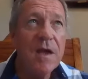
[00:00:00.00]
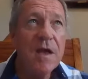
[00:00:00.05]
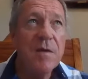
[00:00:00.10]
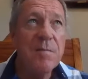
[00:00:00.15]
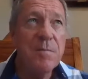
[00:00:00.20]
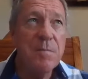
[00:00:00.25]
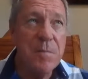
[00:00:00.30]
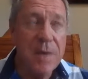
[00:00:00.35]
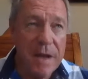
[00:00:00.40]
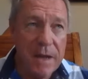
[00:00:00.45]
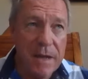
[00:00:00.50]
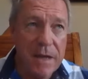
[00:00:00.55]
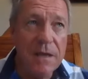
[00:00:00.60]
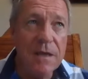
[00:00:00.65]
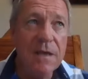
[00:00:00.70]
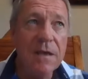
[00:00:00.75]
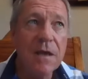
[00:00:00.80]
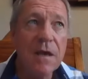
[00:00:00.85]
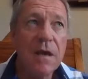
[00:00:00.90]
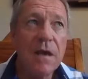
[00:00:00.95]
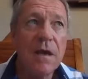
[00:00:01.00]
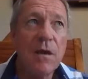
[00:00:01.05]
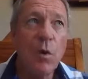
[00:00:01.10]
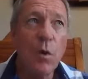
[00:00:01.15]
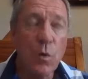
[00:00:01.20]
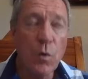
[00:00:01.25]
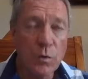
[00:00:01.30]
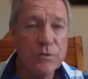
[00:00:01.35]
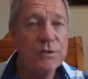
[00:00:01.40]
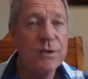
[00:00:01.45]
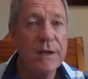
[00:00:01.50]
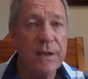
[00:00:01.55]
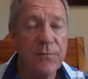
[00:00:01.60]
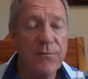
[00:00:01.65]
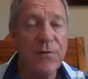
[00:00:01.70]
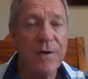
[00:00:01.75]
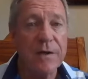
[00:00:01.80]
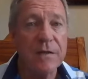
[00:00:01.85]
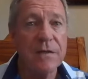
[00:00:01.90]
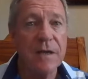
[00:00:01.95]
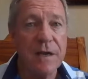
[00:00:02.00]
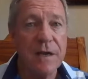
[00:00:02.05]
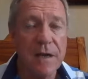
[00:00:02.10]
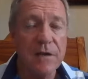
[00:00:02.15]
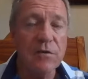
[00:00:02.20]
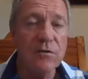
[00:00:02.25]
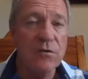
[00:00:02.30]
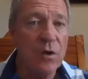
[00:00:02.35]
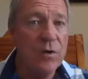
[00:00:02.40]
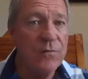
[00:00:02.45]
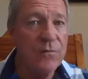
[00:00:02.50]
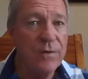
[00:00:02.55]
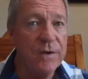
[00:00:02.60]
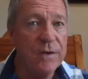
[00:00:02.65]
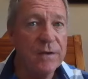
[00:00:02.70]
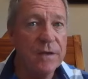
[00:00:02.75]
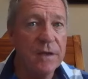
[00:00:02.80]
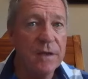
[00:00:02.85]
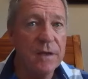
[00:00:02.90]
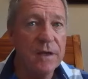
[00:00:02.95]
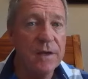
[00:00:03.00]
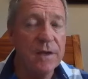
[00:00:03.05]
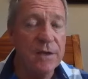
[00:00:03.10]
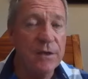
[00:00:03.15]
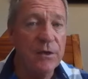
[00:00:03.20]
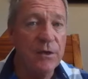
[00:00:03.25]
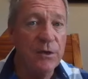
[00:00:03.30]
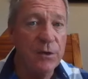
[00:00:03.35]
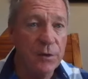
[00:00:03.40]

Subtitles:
may also affect the current conflict in